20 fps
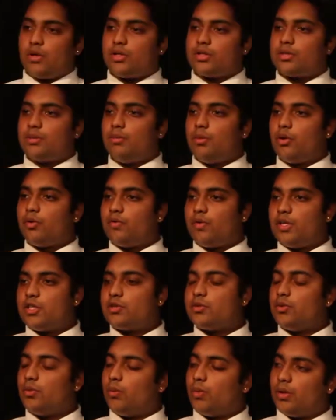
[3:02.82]
some
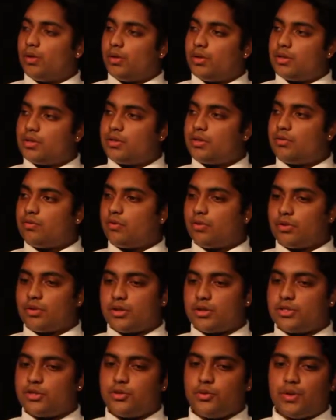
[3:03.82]
motivational words
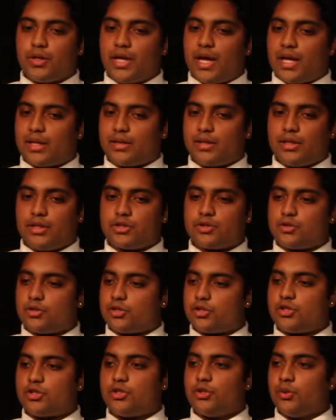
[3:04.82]
for student athletes or
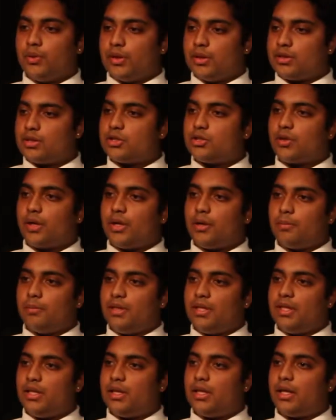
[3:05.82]
just students trying to
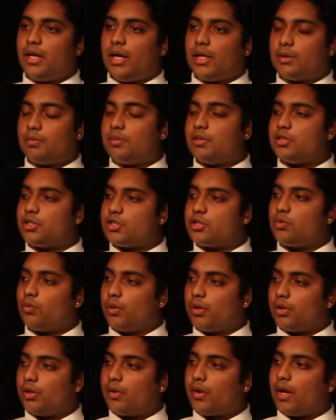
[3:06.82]
be at the position
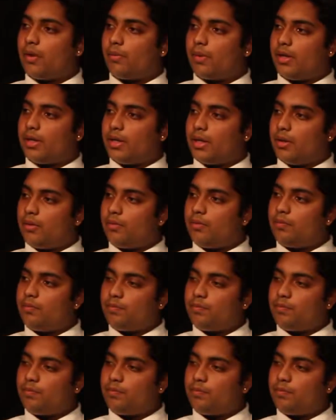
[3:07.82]
where you're at right now?